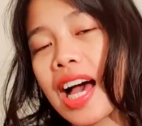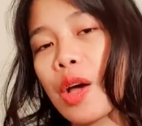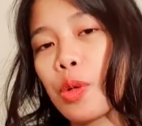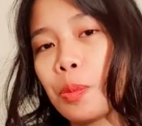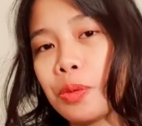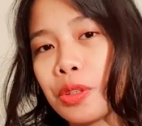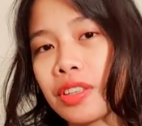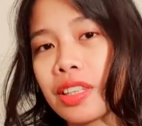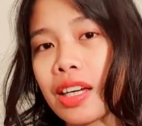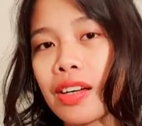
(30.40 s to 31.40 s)
I will
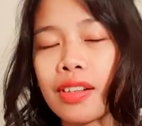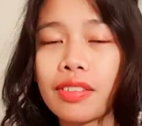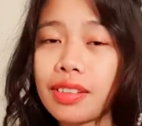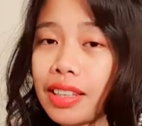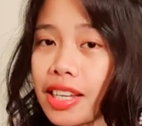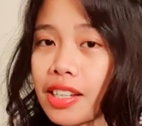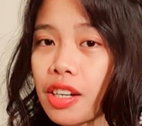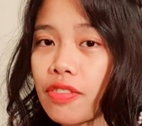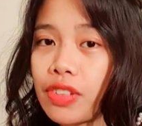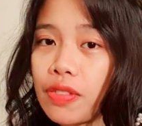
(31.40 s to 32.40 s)
put the link
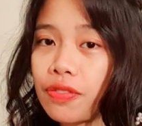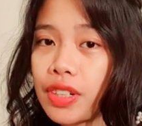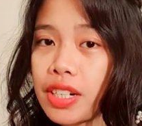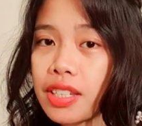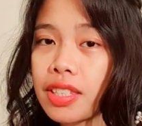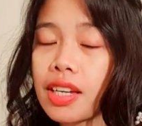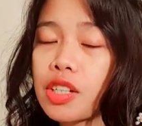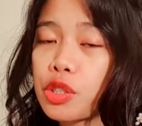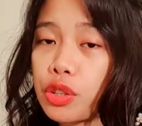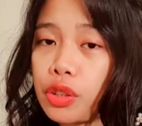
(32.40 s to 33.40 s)
of the first
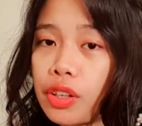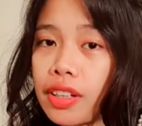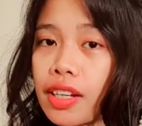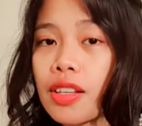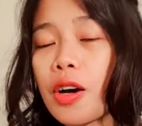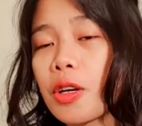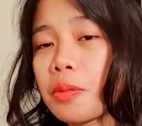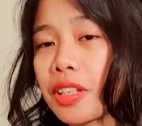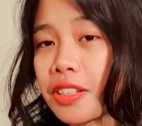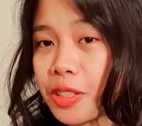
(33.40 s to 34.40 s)
tutorial
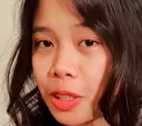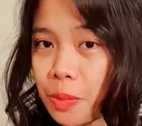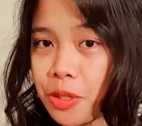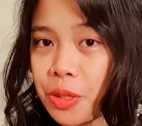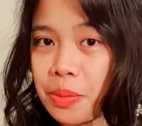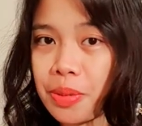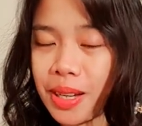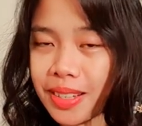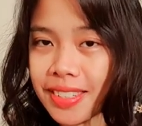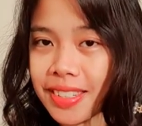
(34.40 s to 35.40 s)
on the description
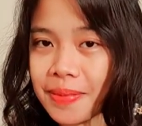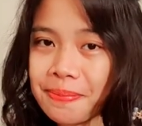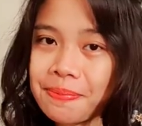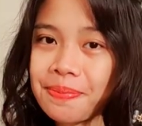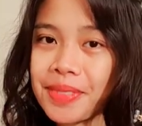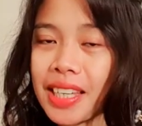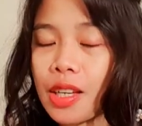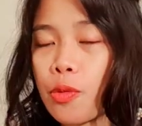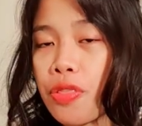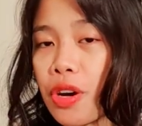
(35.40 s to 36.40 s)
box.
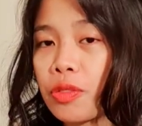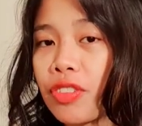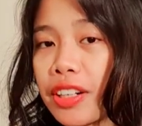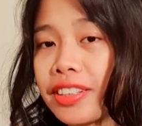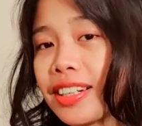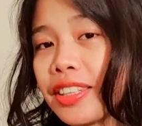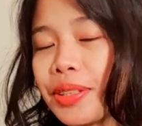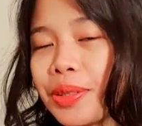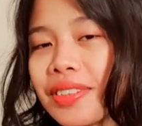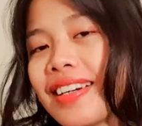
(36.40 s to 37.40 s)
Without further
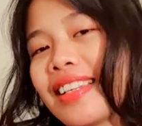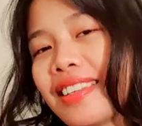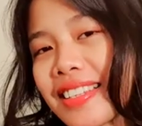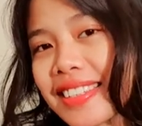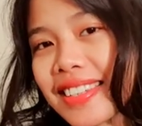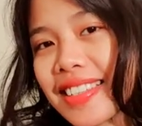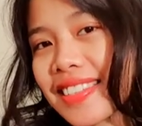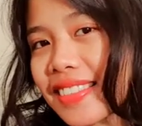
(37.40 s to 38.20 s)
ado, let's get